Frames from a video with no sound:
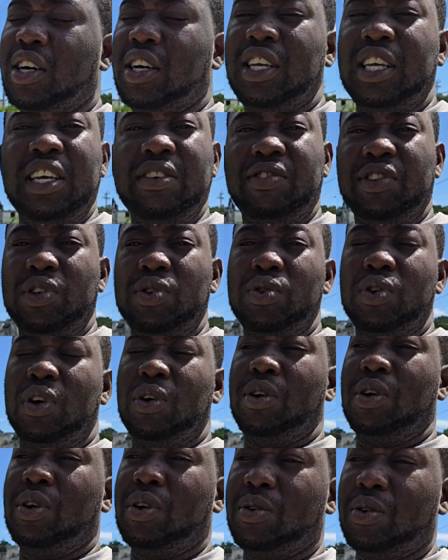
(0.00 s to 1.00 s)
Even
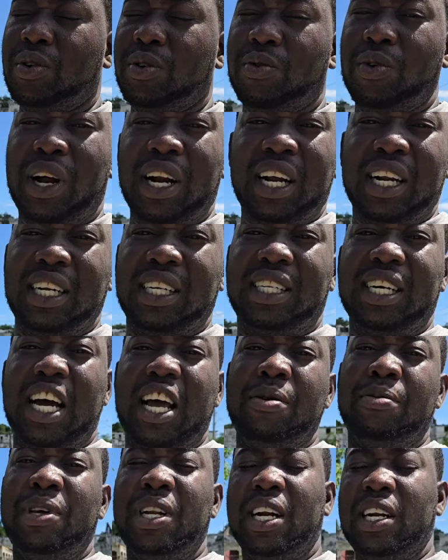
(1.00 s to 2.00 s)
though one at a
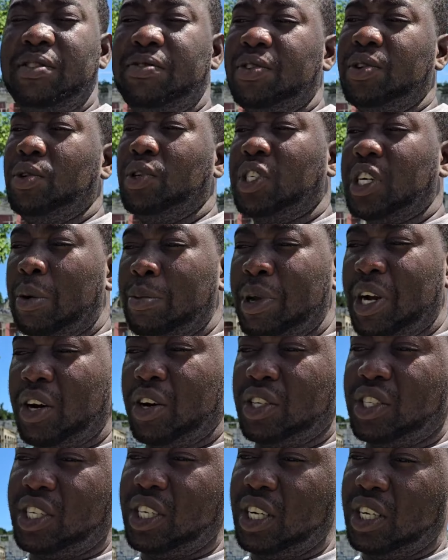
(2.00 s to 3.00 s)
time in the future me are
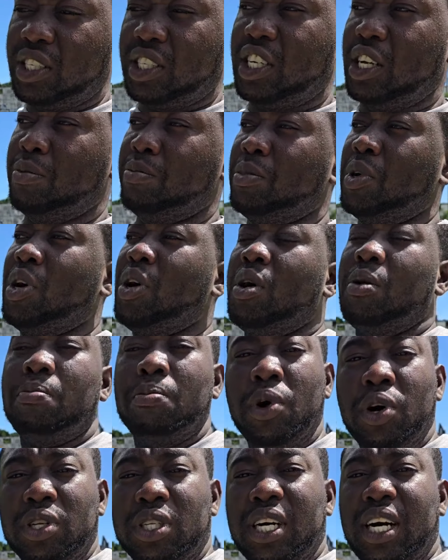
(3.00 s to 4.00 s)
going to change them,
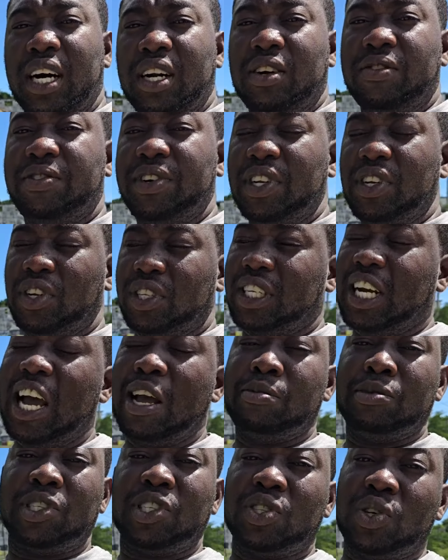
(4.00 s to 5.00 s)
but enough in no
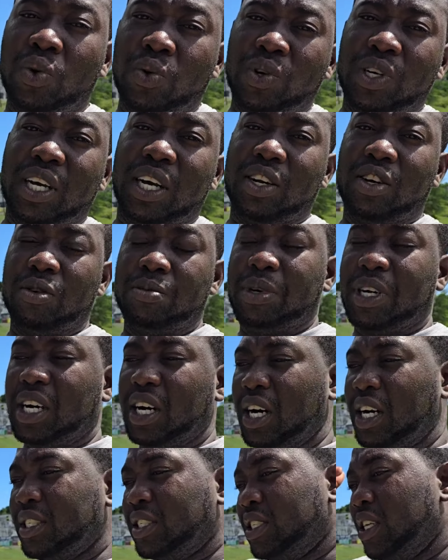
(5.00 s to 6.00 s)
time soon, you know,
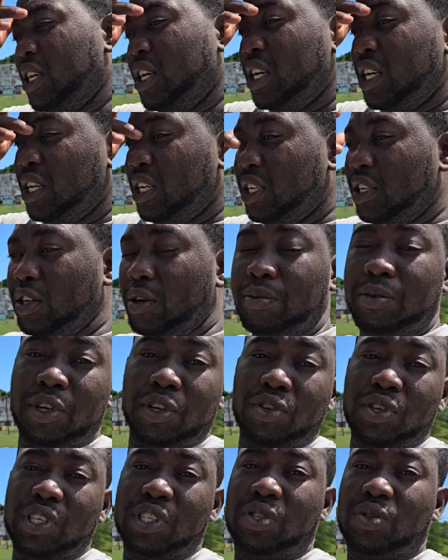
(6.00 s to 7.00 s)
because not
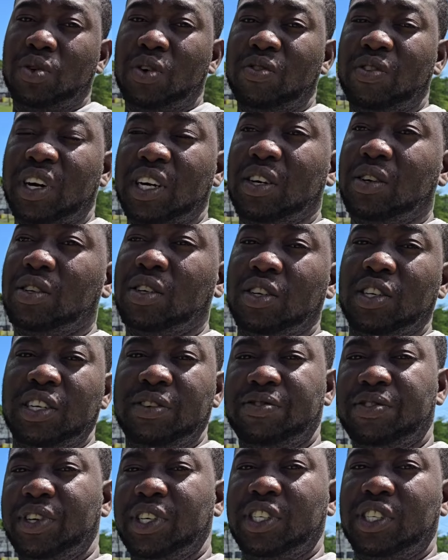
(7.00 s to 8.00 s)
the stove and not the
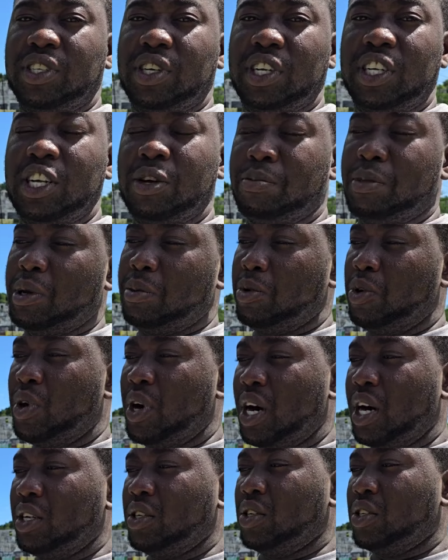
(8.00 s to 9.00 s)
fridge. They maybe
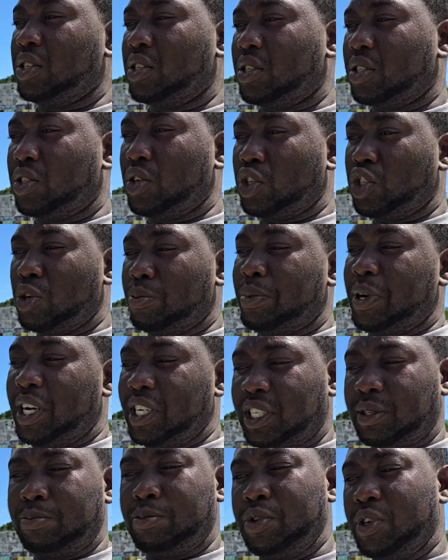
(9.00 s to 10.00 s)
want to just touch up
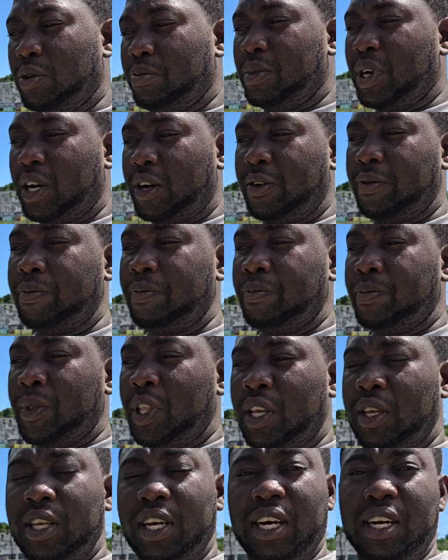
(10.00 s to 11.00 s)
and spray up back.
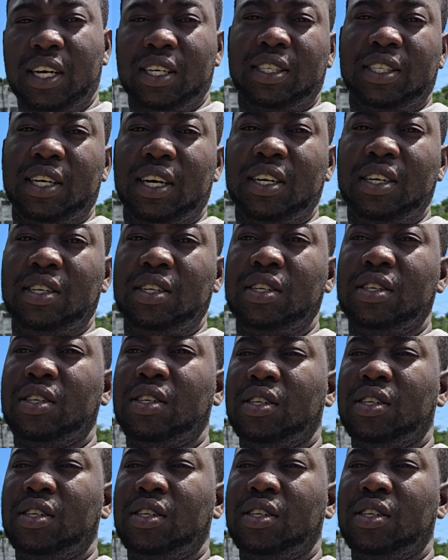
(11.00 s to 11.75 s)
You understand?